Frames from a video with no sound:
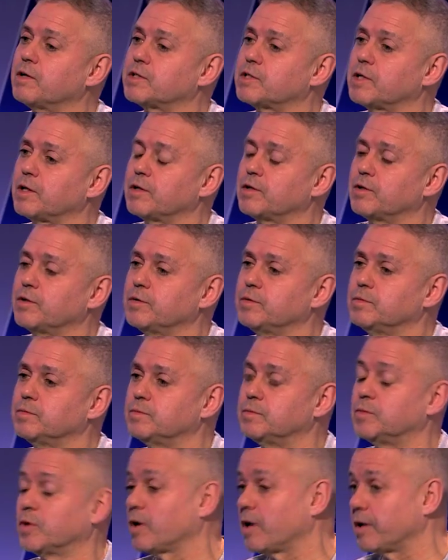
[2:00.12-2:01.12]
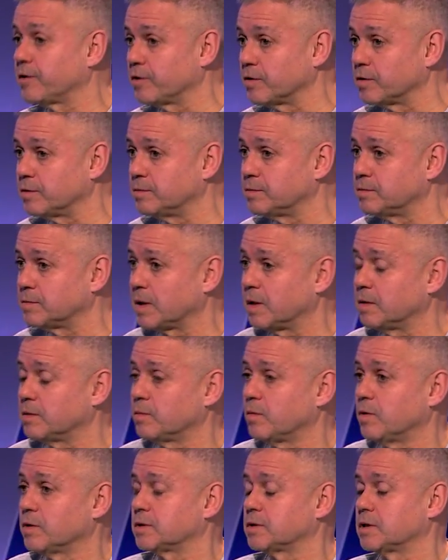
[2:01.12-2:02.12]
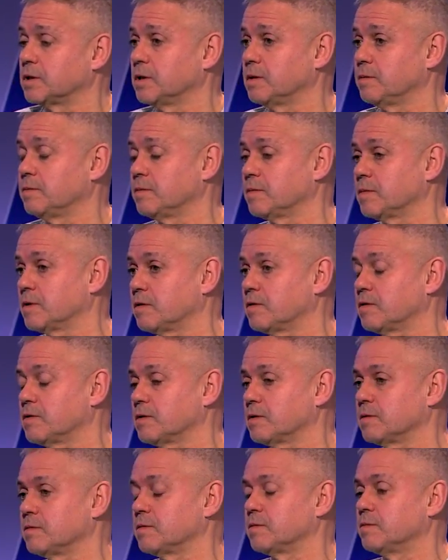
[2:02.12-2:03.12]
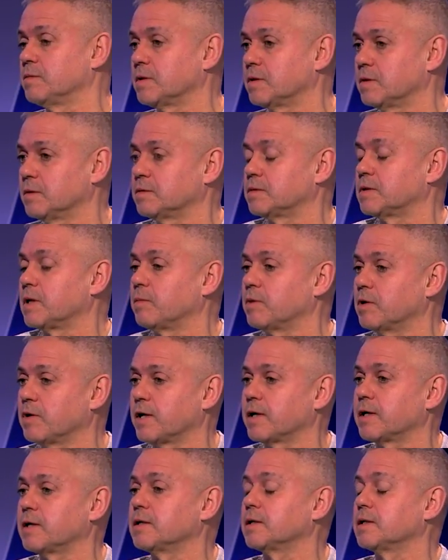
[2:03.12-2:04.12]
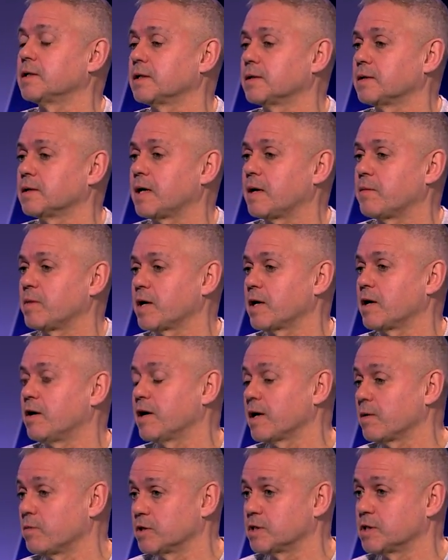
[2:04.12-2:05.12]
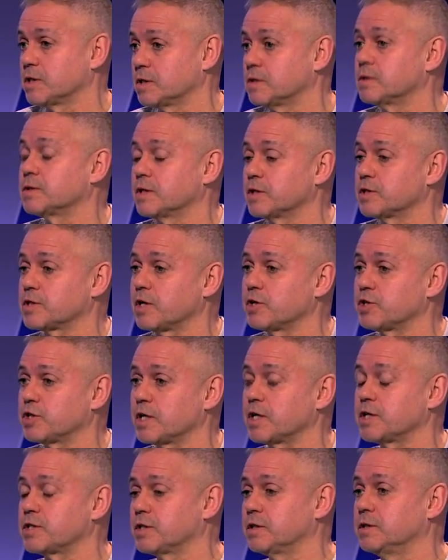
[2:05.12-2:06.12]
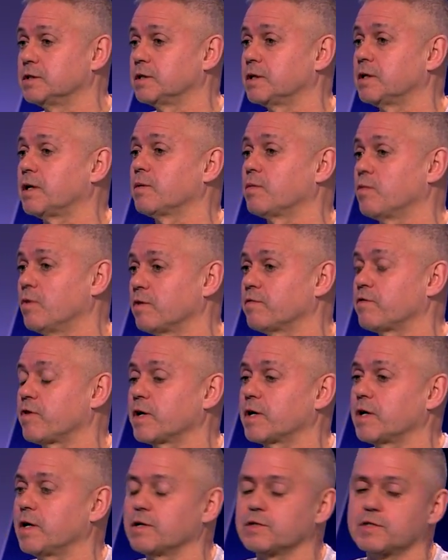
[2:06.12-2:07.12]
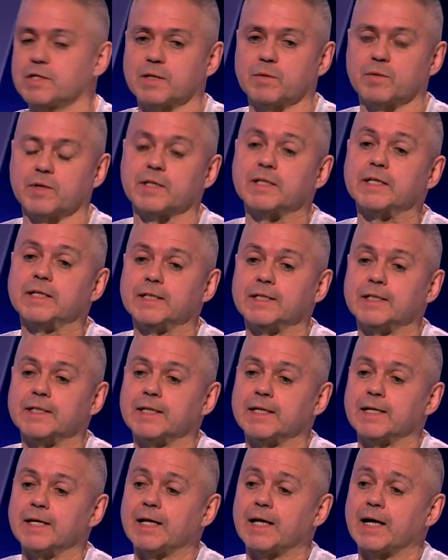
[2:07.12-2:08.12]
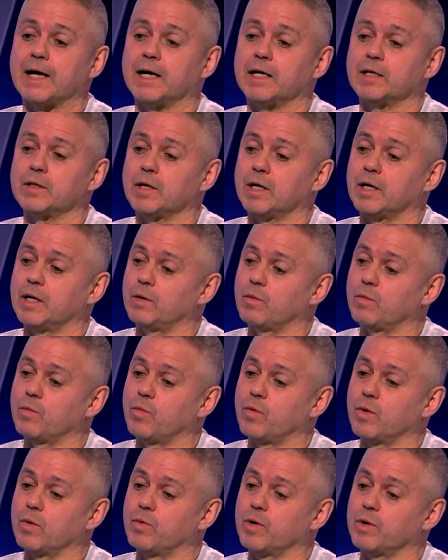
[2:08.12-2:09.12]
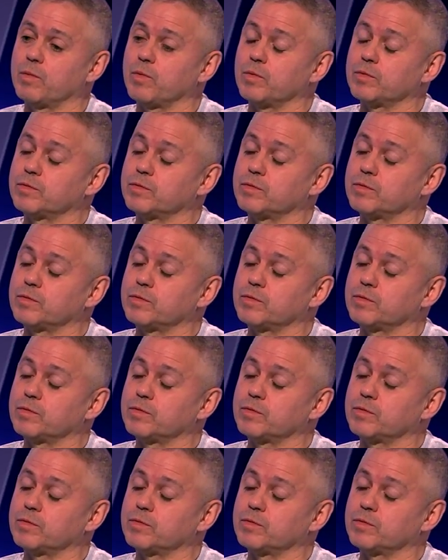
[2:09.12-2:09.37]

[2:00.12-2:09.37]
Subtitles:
tell you what I do and what the WAMAI, which is the association that I work very closely with. And we